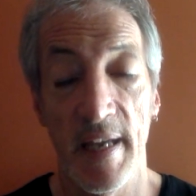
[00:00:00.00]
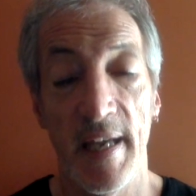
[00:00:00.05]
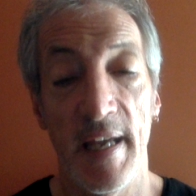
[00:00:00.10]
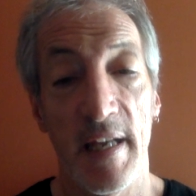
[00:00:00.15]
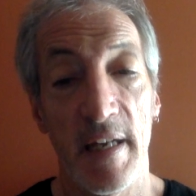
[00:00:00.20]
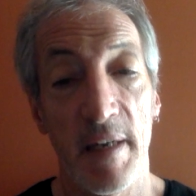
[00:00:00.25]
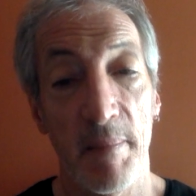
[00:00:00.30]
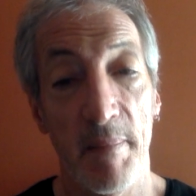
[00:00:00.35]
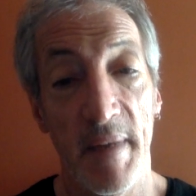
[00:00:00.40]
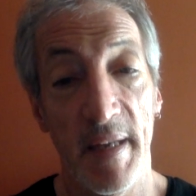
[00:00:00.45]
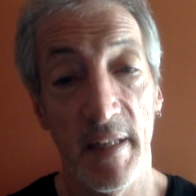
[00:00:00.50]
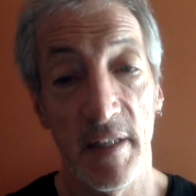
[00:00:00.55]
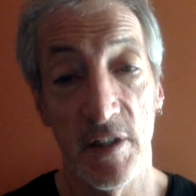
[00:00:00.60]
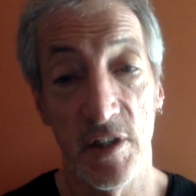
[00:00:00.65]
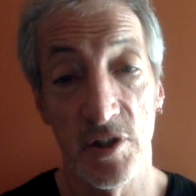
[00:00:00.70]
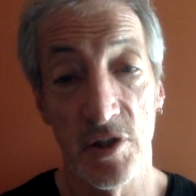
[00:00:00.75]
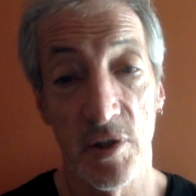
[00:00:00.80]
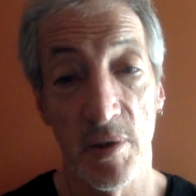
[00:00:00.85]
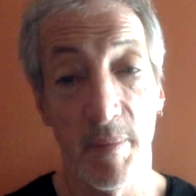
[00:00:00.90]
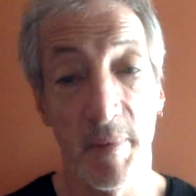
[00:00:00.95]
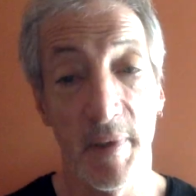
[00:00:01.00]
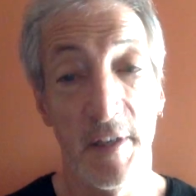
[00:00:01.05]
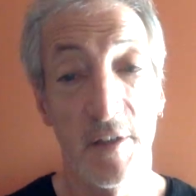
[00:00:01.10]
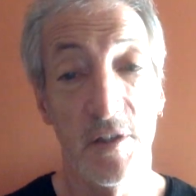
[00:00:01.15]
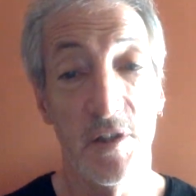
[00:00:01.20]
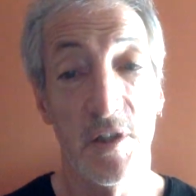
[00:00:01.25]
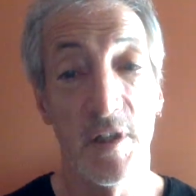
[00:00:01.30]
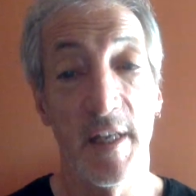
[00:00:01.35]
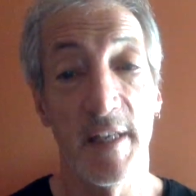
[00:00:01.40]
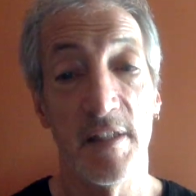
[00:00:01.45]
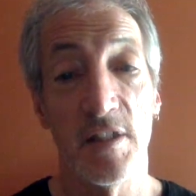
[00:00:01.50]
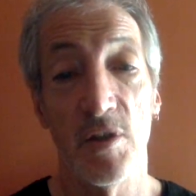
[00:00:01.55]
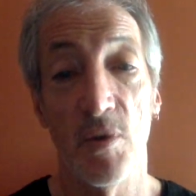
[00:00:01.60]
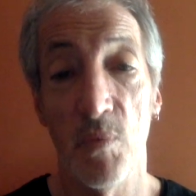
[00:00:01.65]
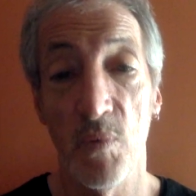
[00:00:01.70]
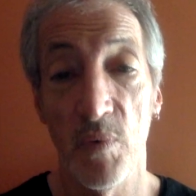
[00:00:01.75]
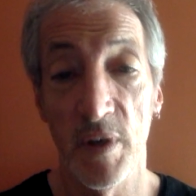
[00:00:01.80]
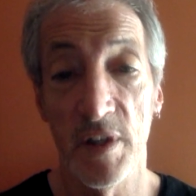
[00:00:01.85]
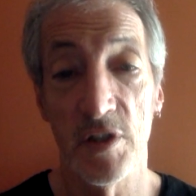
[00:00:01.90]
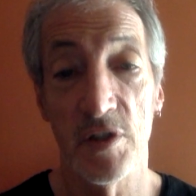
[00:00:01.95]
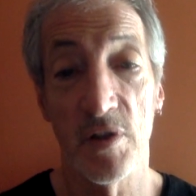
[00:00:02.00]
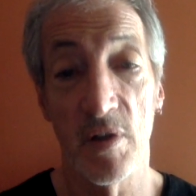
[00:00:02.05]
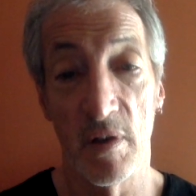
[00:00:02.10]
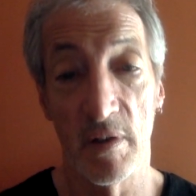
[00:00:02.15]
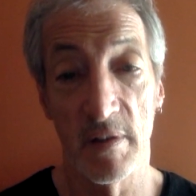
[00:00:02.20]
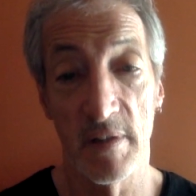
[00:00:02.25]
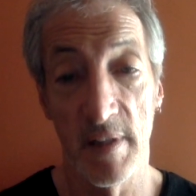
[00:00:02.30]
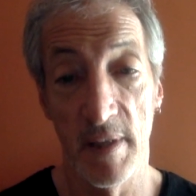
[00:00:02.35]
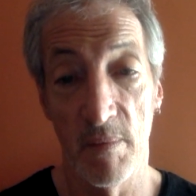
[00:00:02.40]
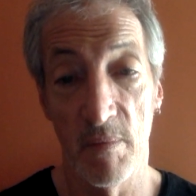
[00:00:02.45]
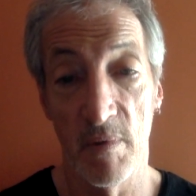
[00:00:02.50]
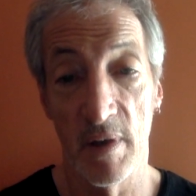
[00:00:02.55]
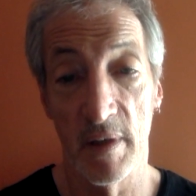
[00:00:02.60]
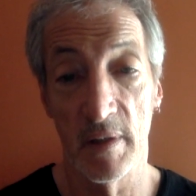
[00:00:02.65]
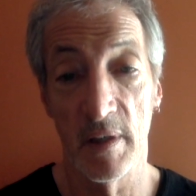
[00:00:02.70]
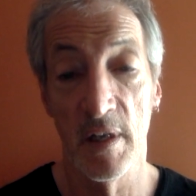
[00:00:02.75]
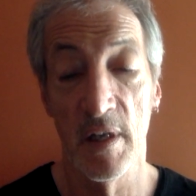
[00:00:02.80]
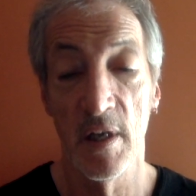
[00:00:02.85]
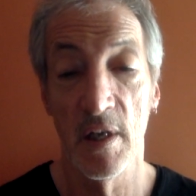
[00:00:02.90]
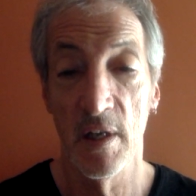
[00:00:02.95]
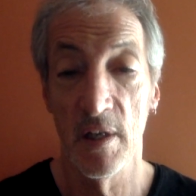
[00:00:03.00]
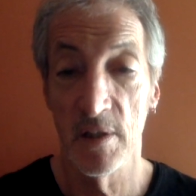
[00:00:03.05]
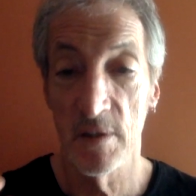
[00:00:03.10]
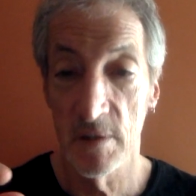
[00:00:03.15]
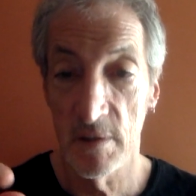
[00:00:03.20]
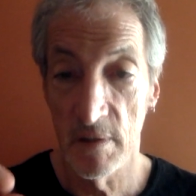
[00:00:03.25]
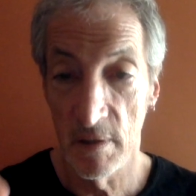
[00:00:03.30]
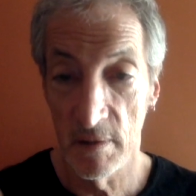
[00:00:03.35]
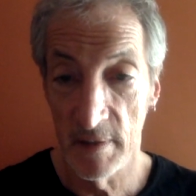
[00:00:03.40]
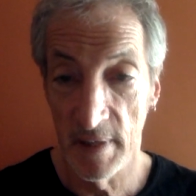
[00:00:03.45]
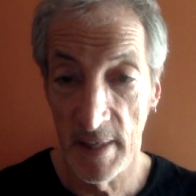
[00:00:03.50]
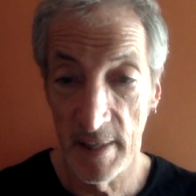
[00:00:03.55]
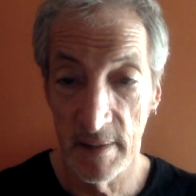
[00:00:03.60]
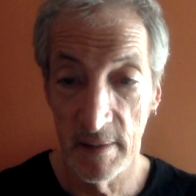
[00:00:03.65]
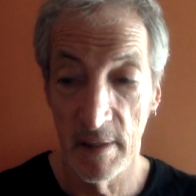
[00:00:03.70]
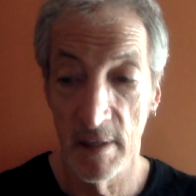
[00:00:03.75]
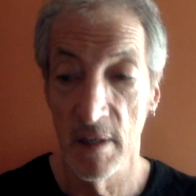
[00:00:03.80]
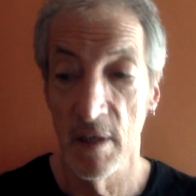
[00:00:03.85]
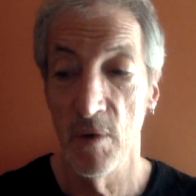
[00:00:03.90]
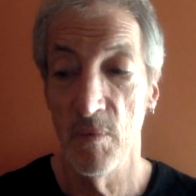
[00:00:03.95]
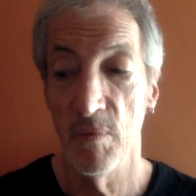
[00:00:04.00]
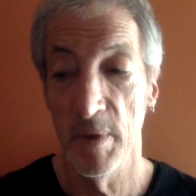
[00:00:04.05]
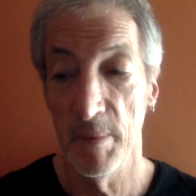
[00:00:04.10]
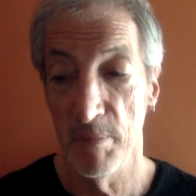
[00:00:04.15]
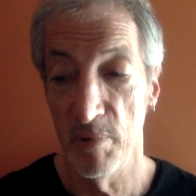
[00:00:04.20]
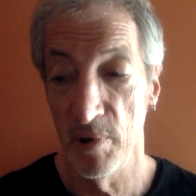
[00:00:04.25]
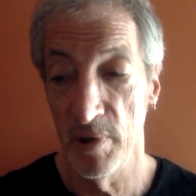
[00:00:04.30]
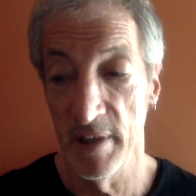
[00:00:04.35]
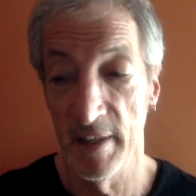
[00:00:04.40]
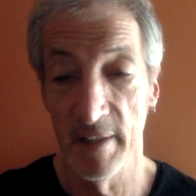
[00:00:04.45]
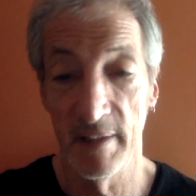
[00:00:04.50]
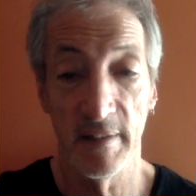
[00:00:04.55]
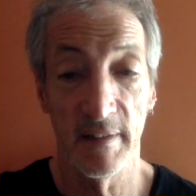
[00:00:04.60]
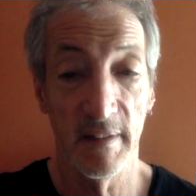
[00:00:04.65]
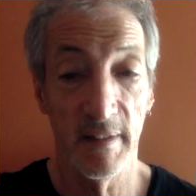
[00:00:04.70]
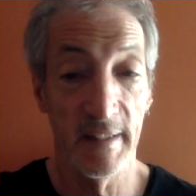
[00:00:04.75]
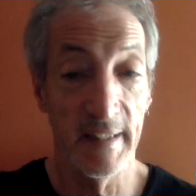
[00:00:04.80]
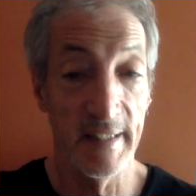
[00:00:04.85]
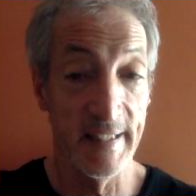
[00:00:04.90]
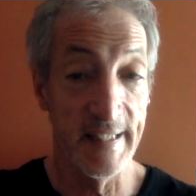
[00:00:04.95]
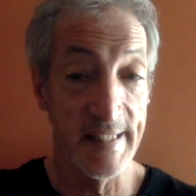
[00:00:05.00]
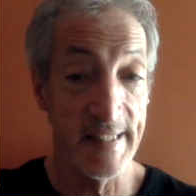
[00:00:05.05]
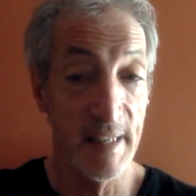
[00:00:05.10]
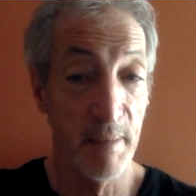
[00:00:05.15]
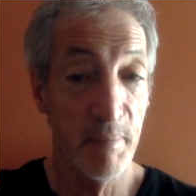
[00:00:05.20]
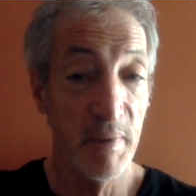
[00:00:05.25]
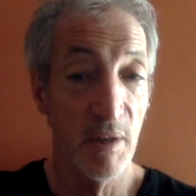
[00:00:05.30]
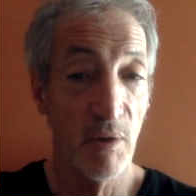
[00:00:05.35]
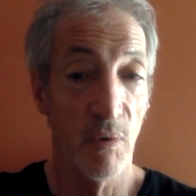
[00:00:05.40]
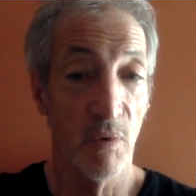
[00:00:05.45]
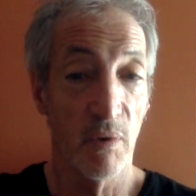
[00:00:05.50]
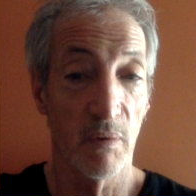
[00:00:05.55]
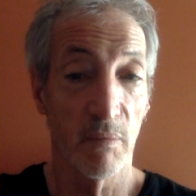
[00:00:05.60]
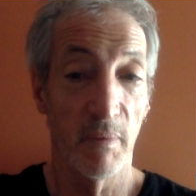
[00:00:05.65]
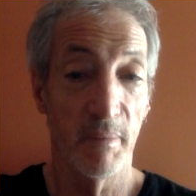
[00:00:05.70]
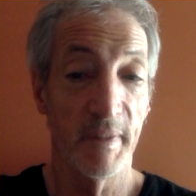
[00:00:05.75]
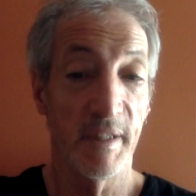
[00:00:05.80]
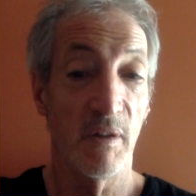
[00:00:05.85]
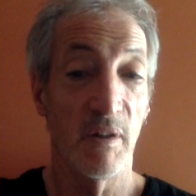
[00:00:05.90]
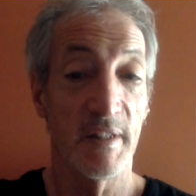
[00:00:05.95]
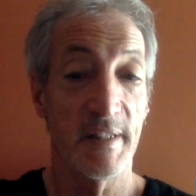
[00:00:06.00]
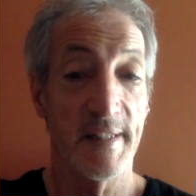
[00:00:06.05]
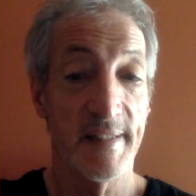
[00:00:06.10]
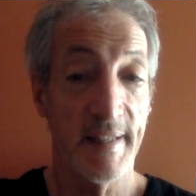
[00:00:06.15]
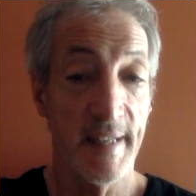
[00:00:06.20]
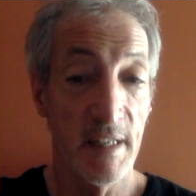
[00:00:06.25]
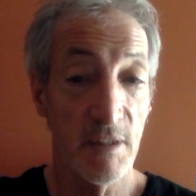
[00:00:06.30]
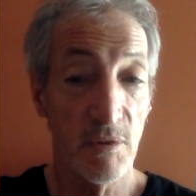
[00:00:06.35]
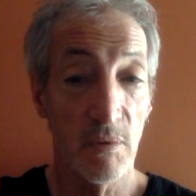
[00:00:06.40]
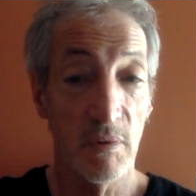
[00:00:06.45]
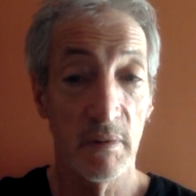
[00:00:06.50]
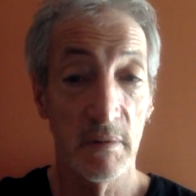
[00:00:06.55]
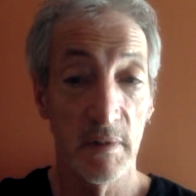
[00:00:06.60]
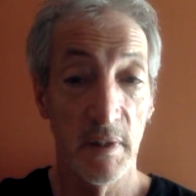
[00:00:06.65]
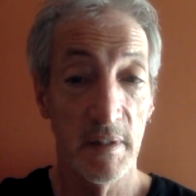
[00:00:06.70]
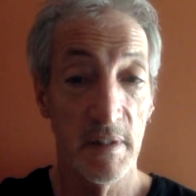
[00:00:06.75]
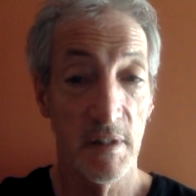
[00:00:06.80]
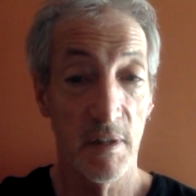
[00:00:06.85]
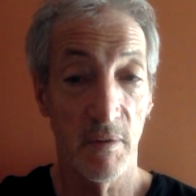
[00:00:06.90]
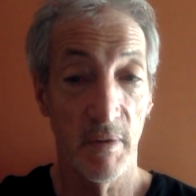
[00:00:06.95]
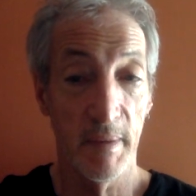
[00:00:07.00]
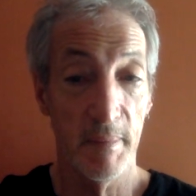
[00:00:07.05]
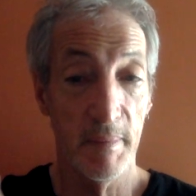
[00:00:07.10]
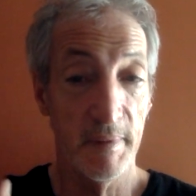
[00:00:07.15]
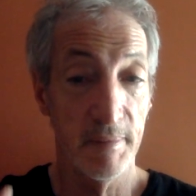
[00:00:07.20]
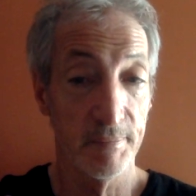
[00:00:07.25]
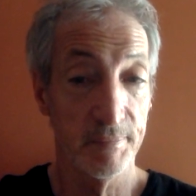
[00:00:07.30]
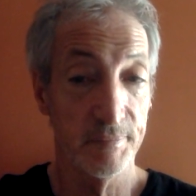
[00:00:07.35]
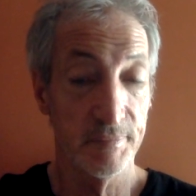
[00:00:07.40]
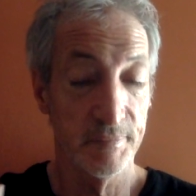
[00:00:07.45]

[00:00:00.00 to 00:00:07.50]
and to make a determination as to which songs they want, so that we put it in a little exhibit, or what we call a schedule, to this agreement,